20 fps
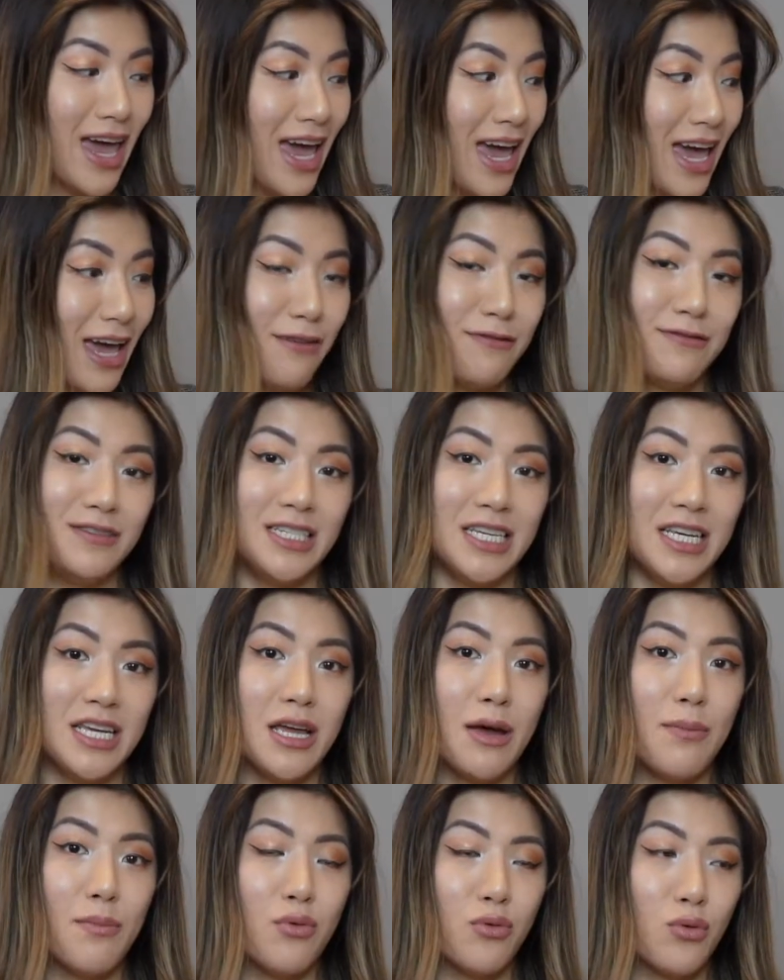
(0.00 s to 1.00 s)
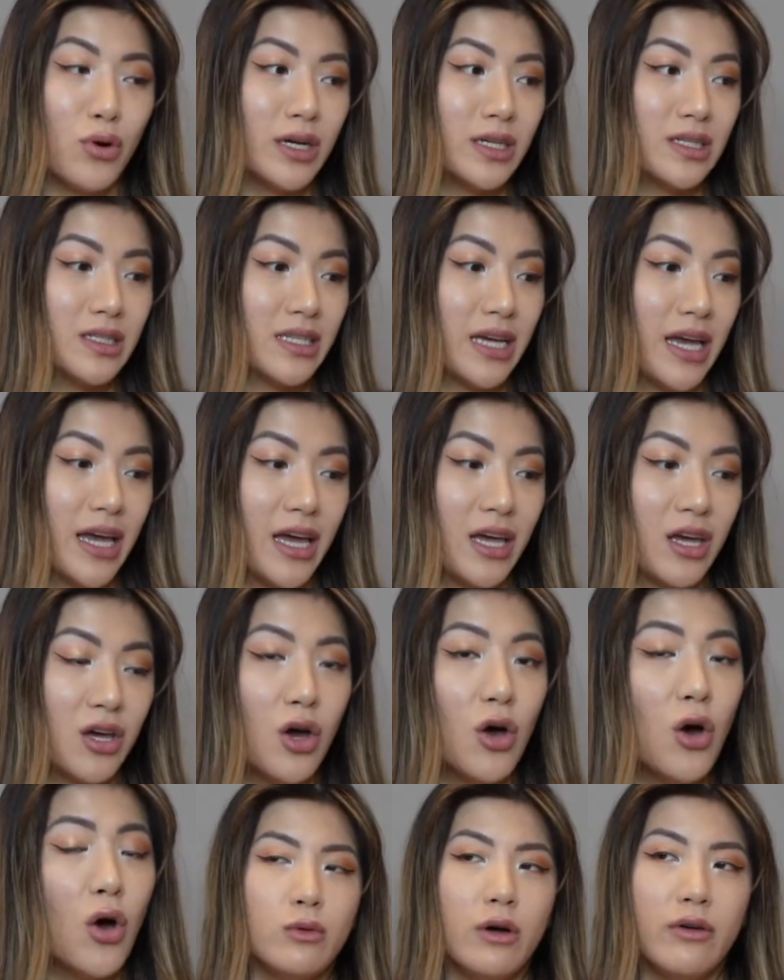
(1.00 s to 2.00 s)
hefty price tag
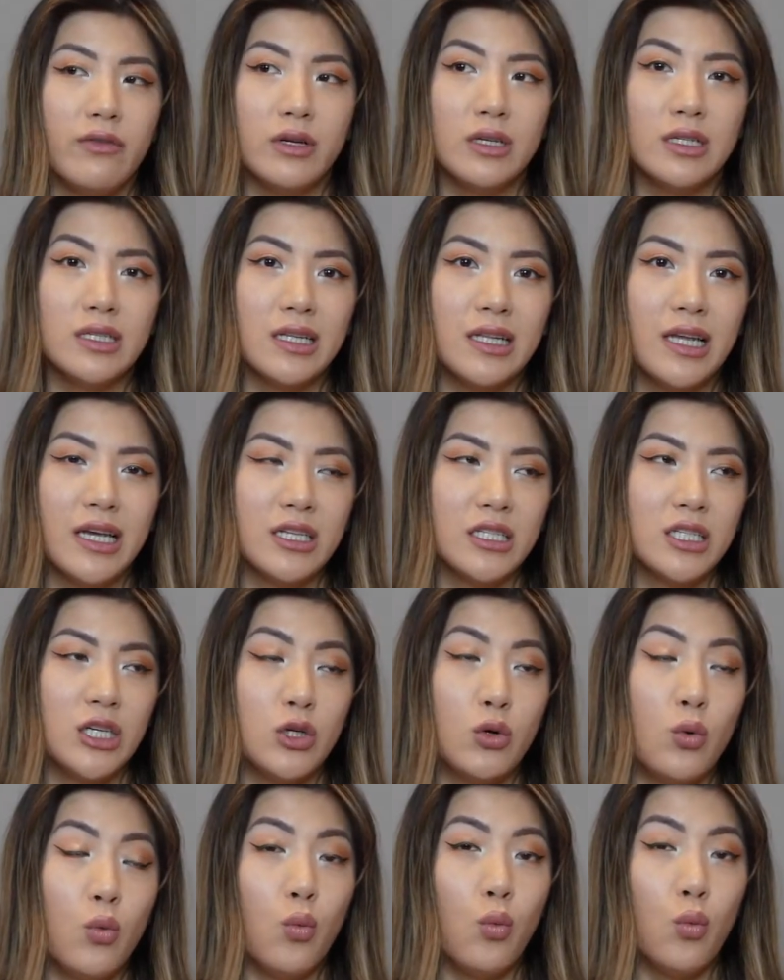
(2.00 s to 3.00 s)
so I've only selected